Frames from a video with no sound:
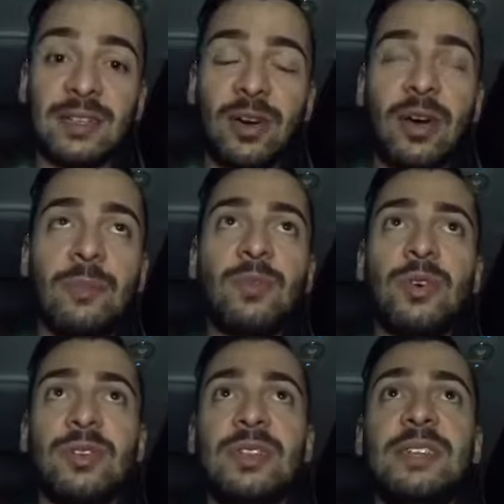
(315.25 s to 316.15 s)
Oh,
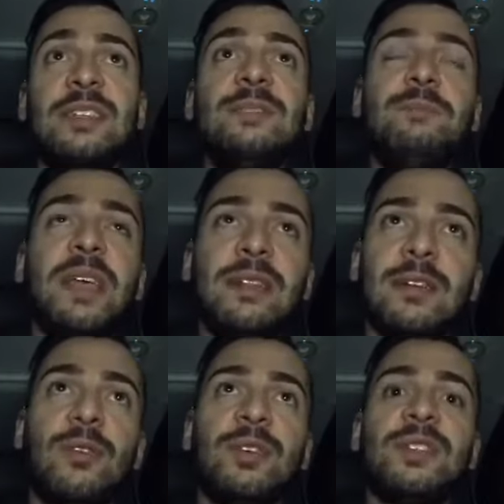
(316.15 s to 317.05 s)
there's a beginner
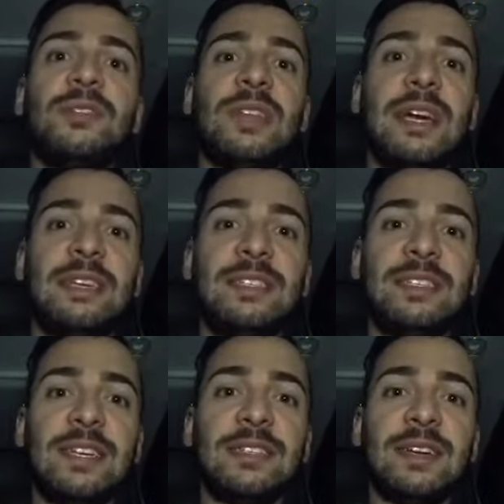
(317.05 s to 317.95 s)
course tonight at
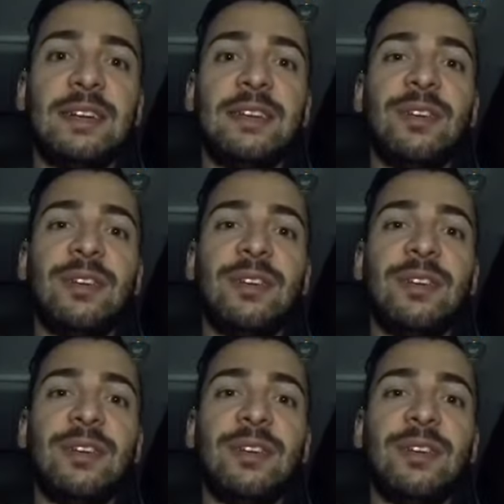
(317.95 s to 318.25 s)
6:30.